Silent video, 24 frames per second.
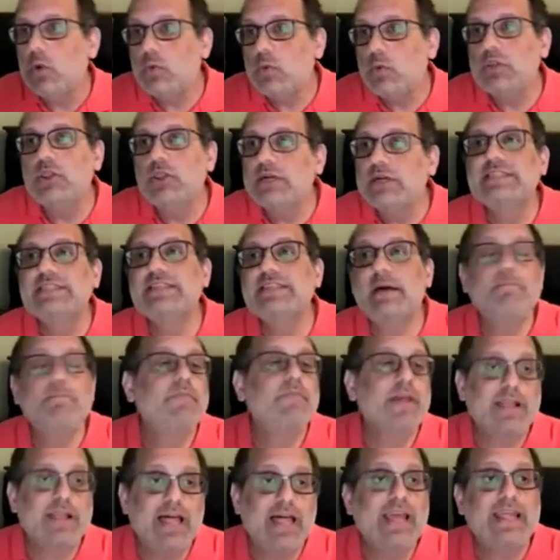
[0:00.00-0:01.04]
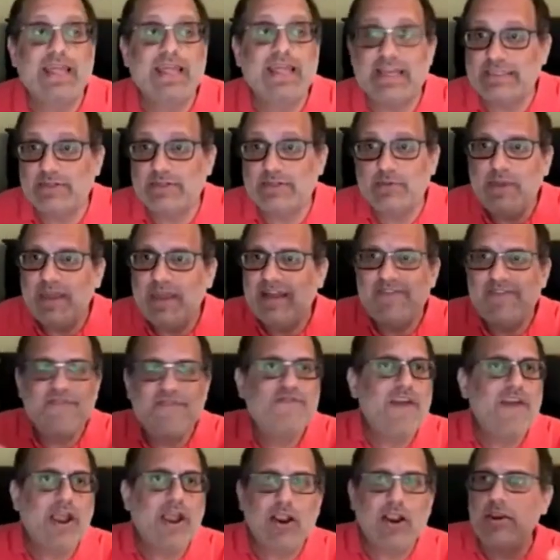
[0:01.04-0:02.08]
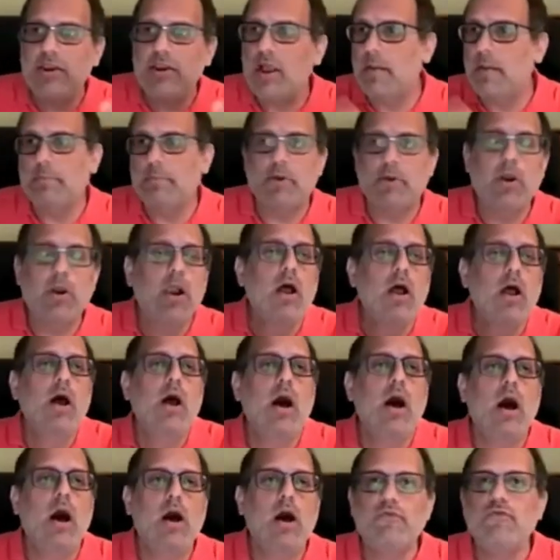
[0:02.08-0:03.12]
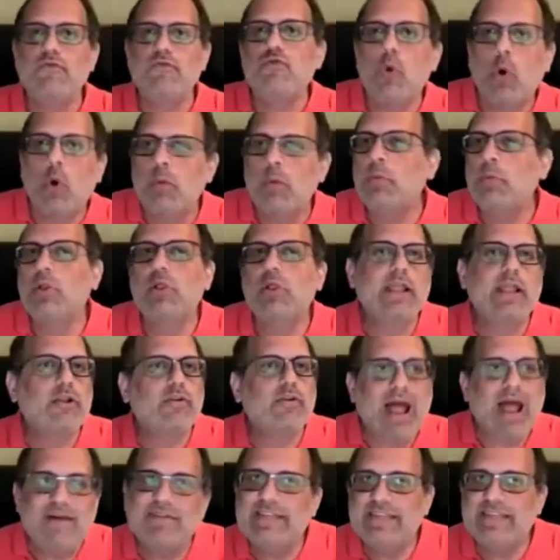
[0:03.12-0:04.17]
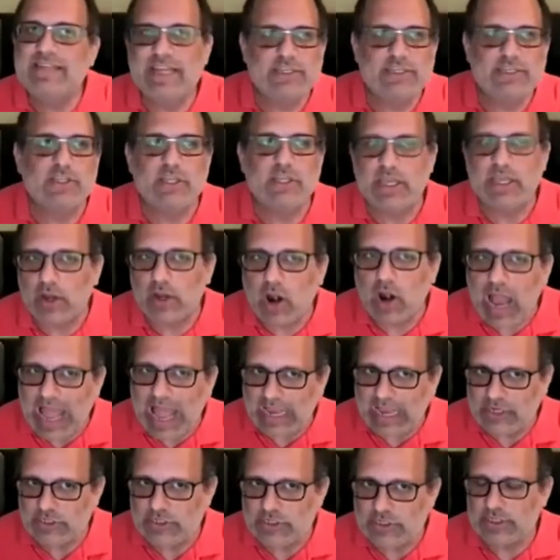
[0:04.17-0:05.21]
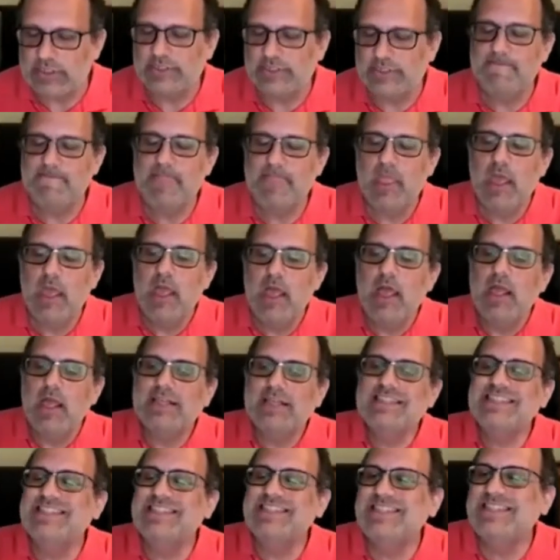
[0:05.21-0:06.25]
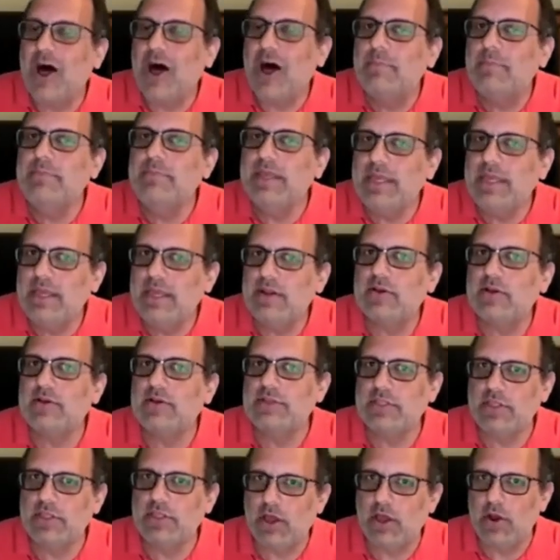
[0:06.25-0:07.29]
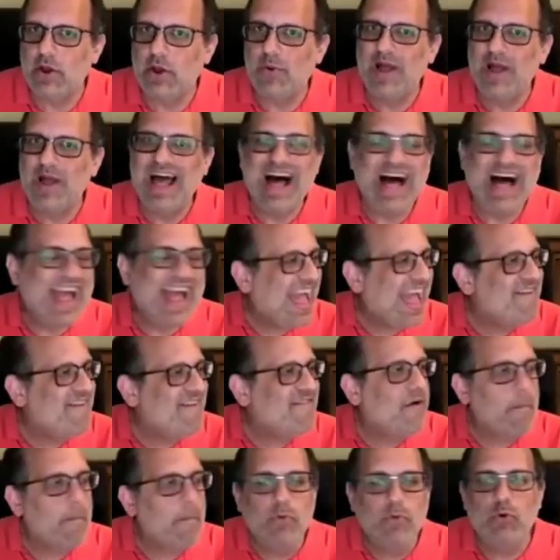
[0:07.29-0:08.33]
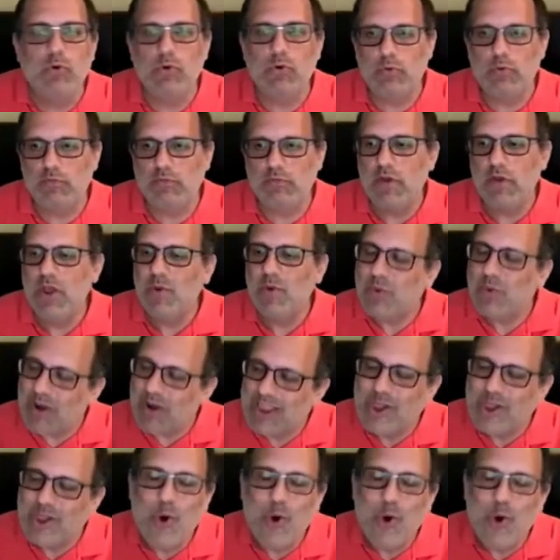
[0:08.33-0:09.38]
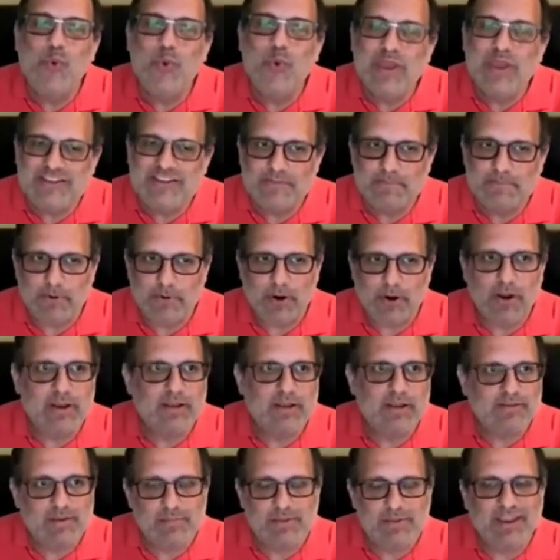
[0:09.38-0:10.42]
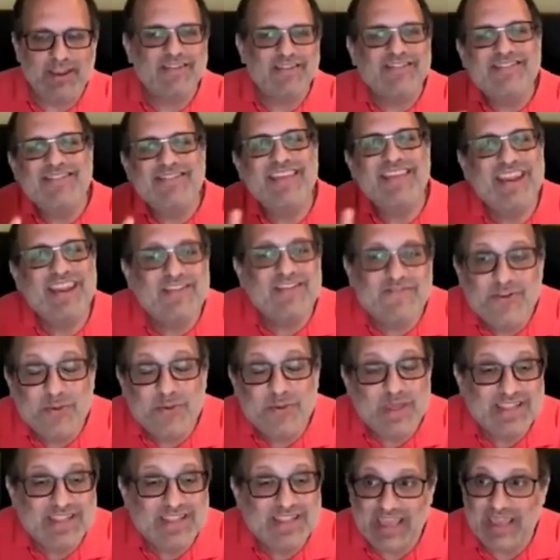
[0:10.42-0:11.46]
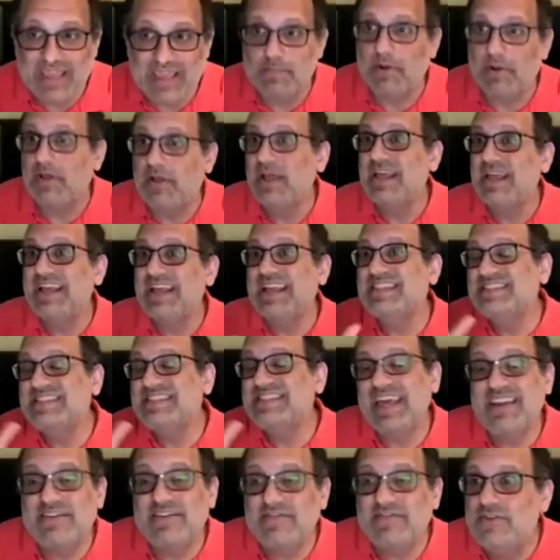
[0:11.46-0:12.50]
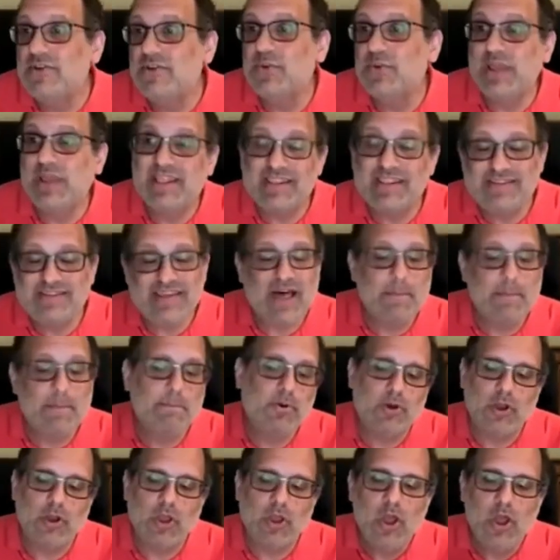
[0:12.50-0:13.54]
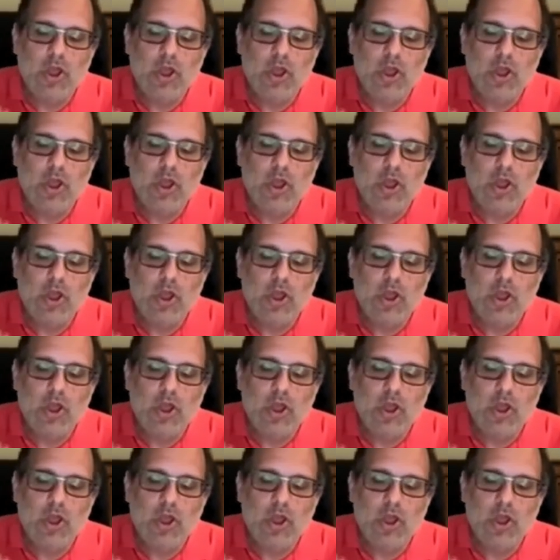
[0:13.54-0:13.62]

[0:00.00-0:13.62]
would look something like this. It would be a fair number of normal and gravitational interactions. Some years though, I have a move where I go whisper into somebody instead of doing the table, instead of doing the top book,